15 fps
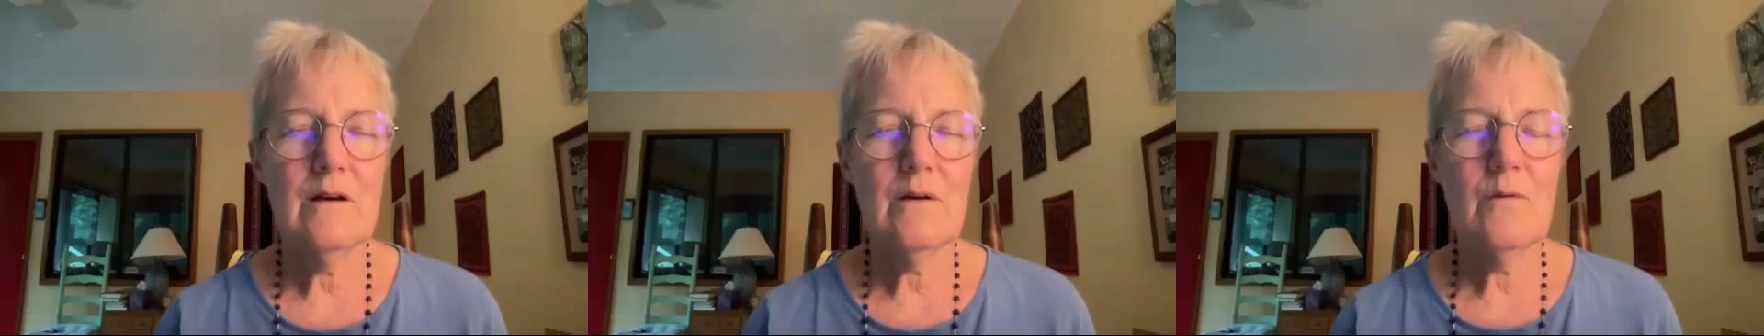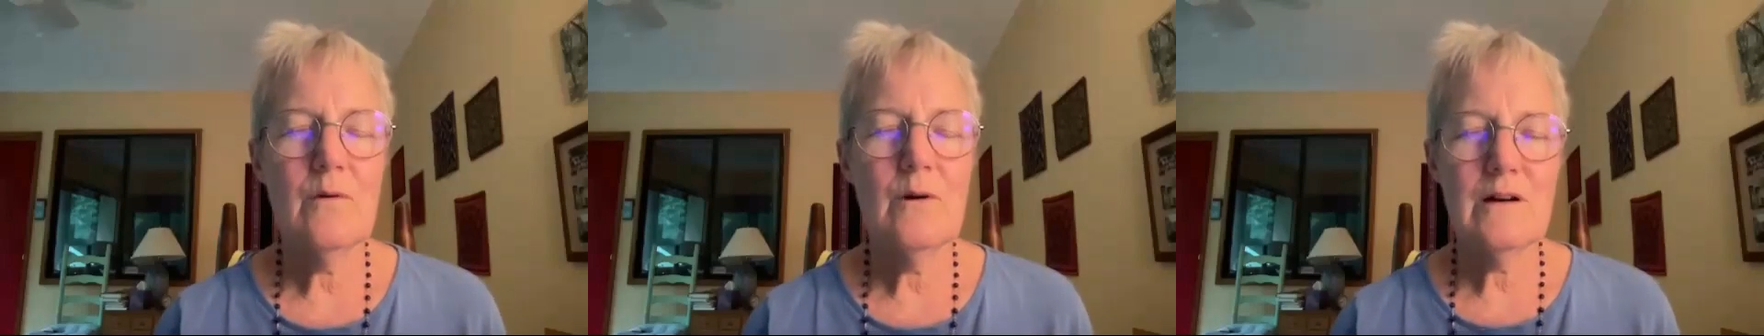
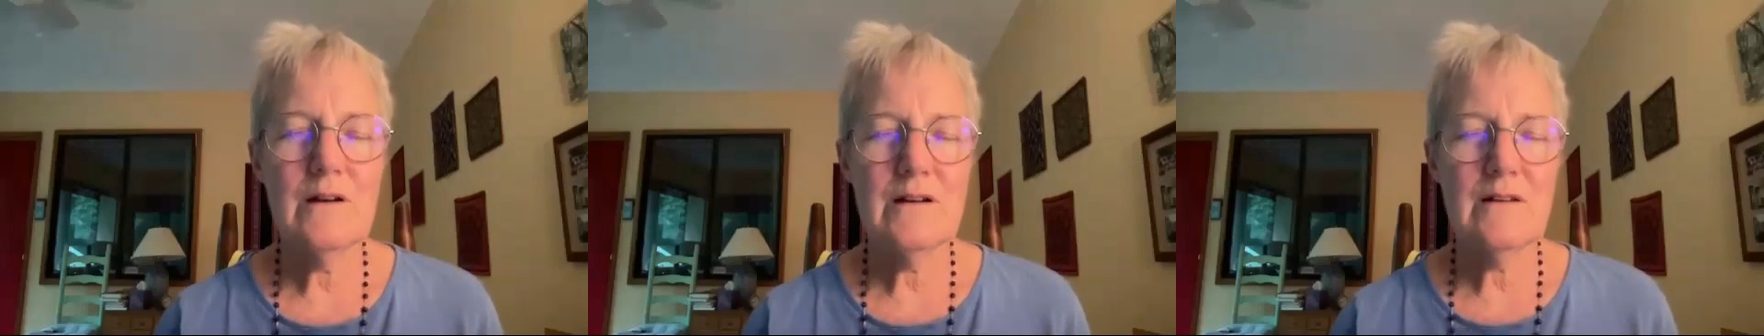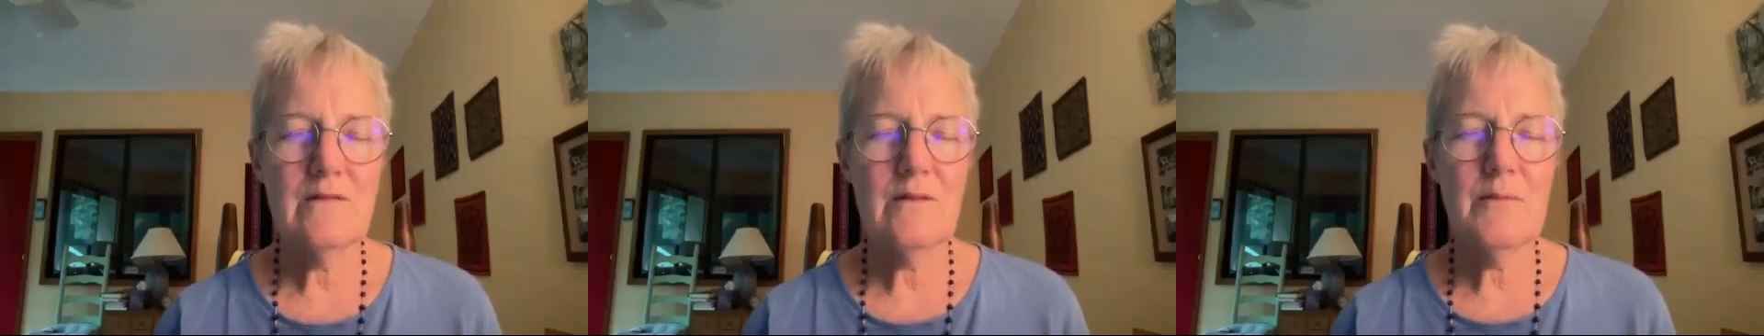
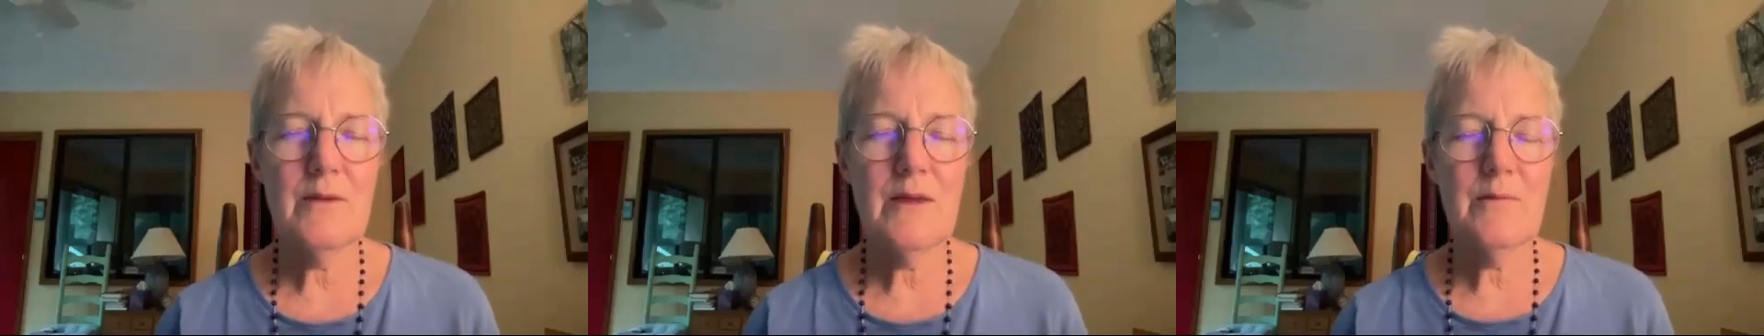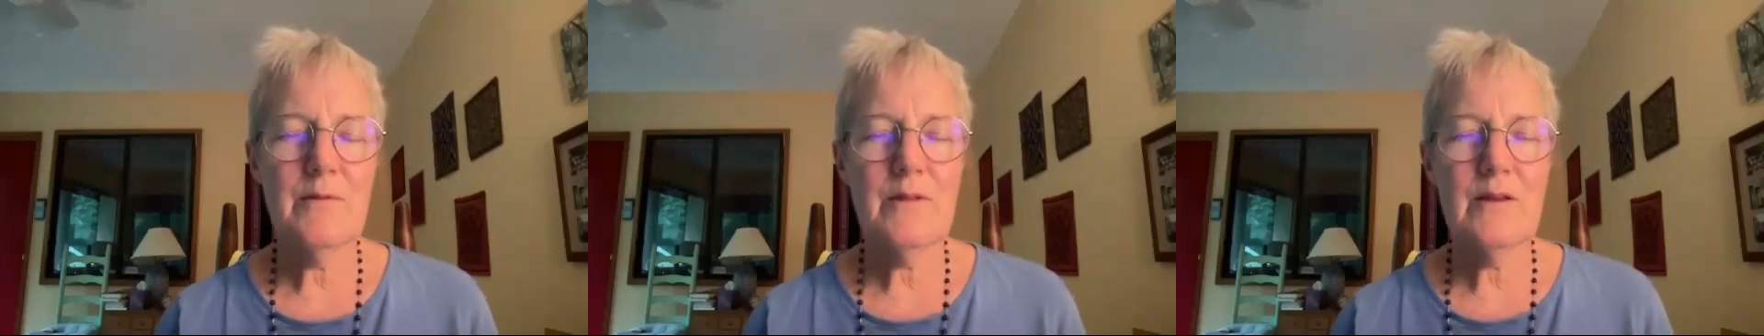one of the
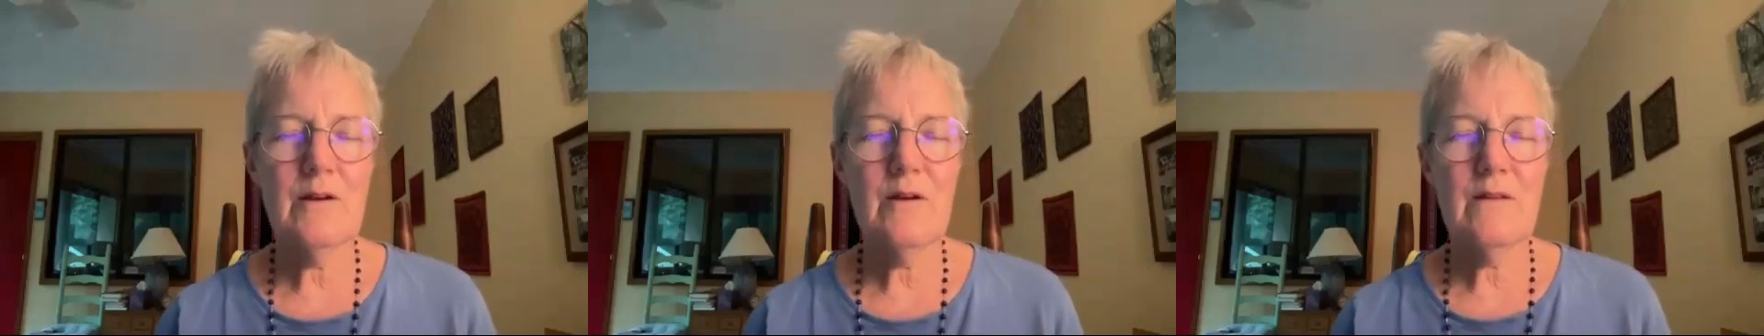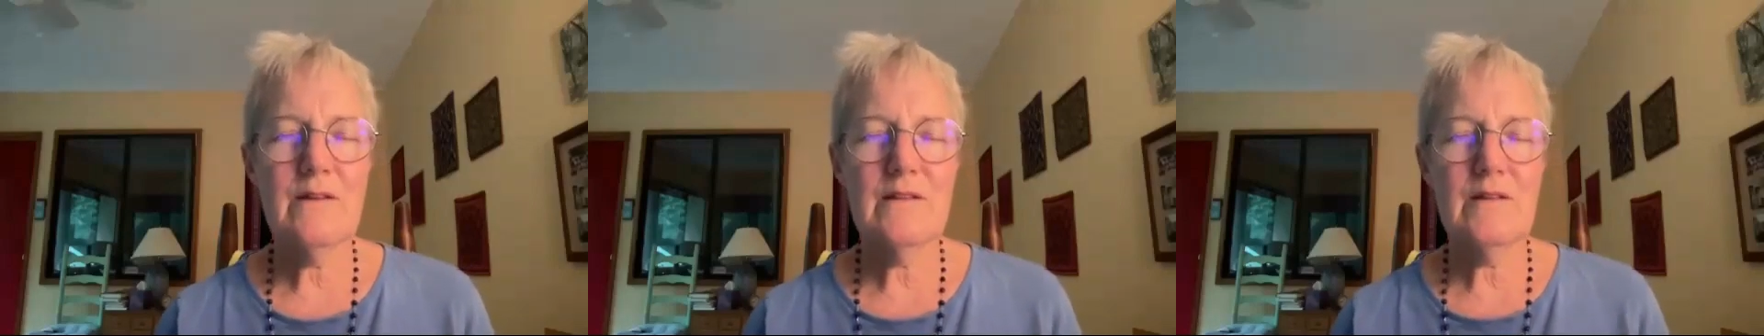people in
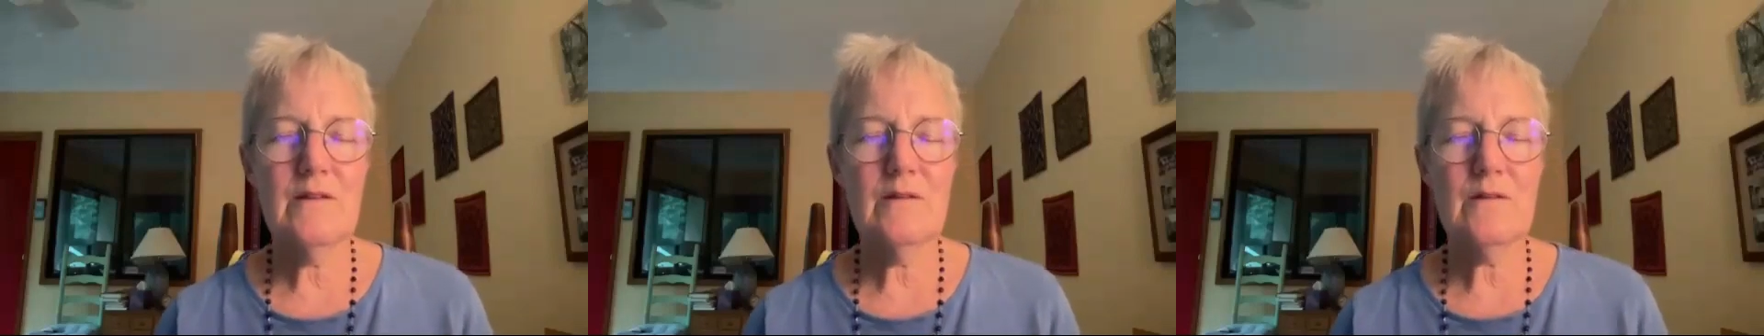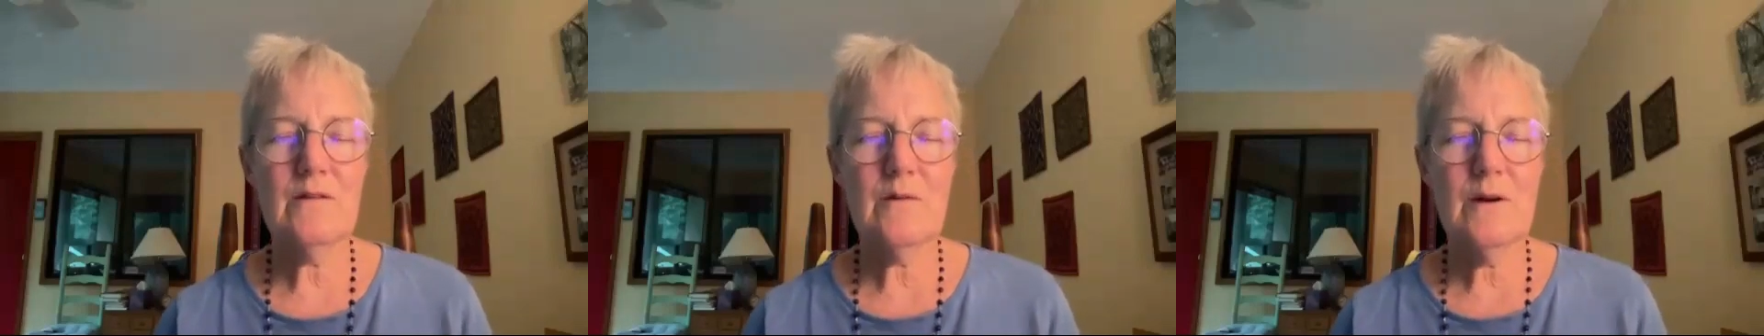all these
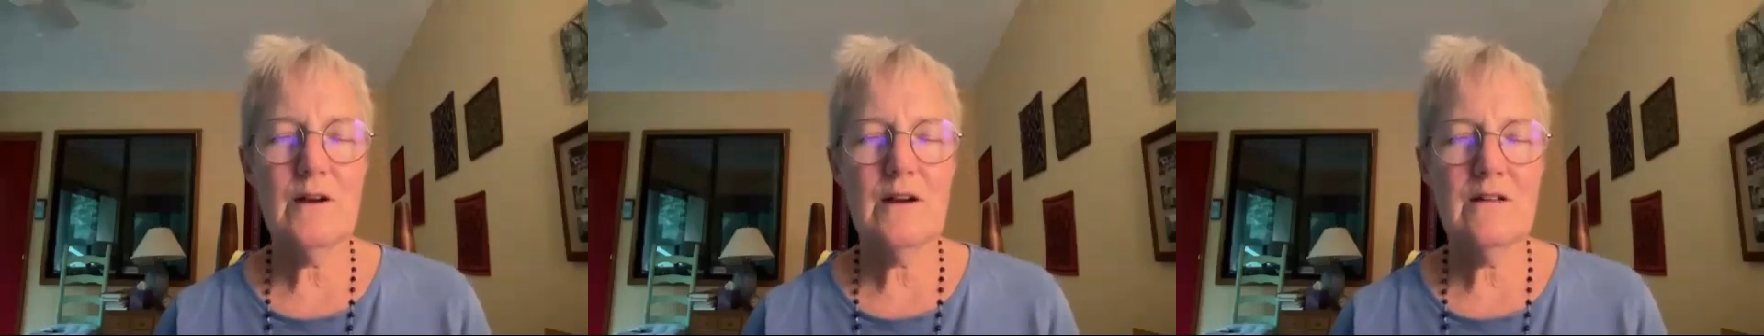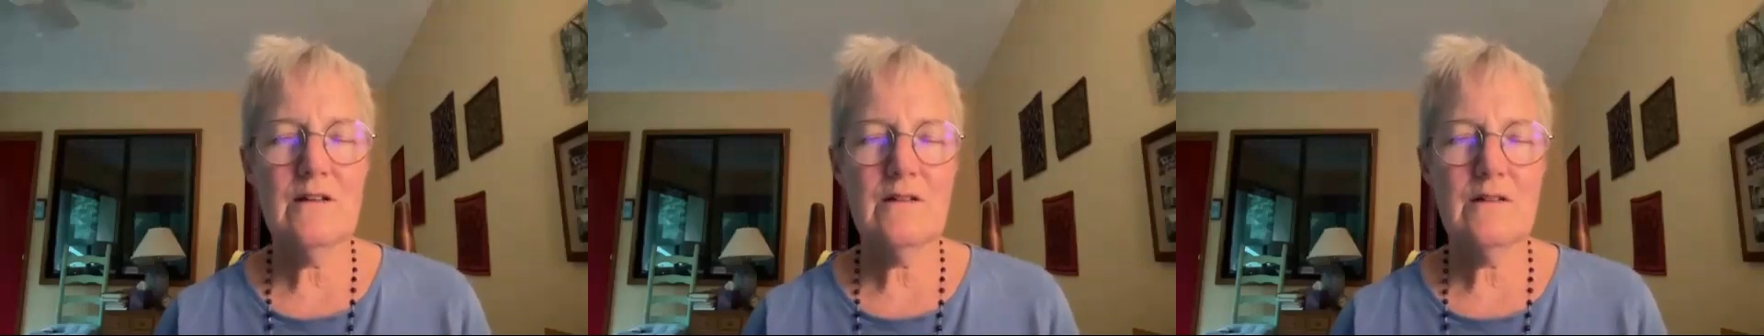little
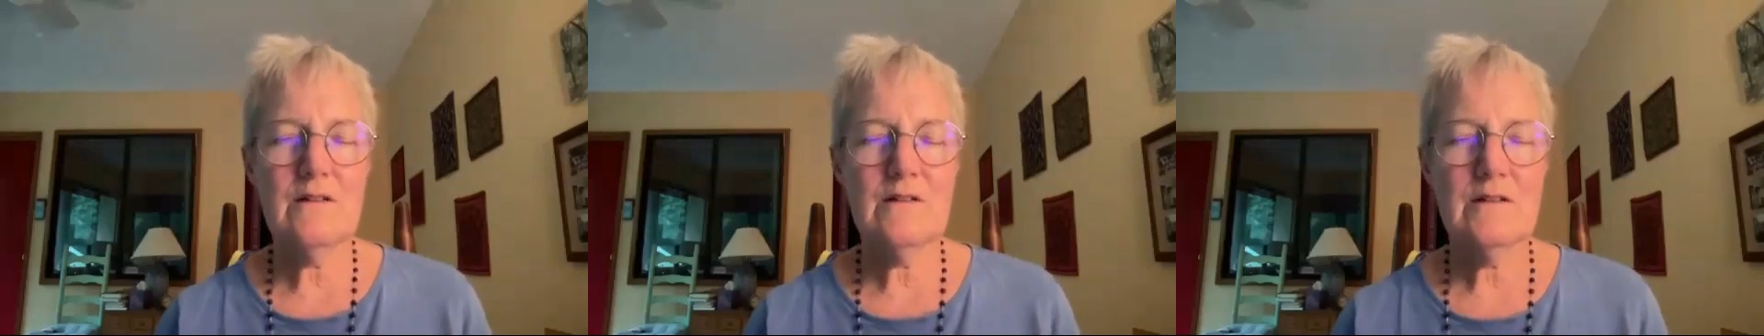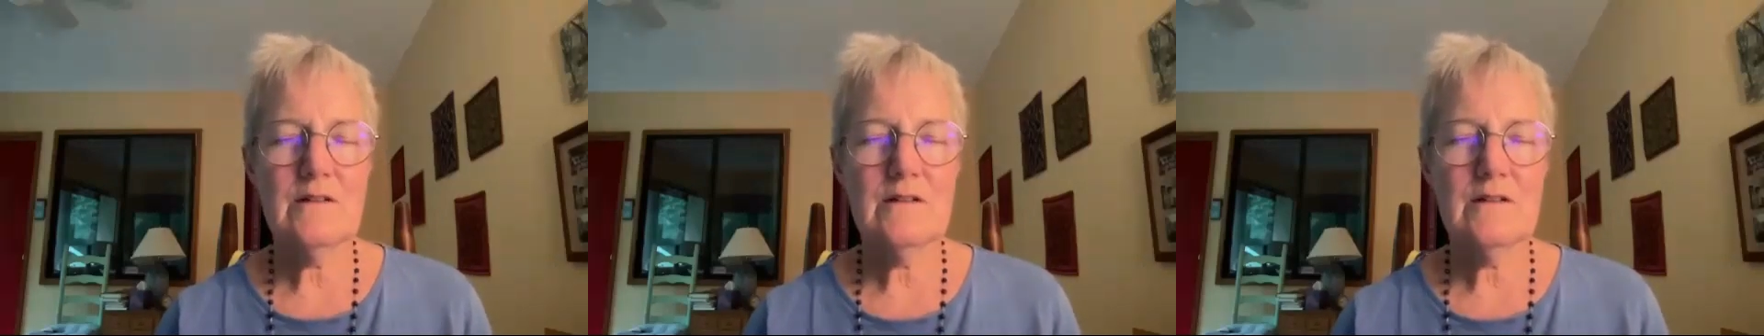squares.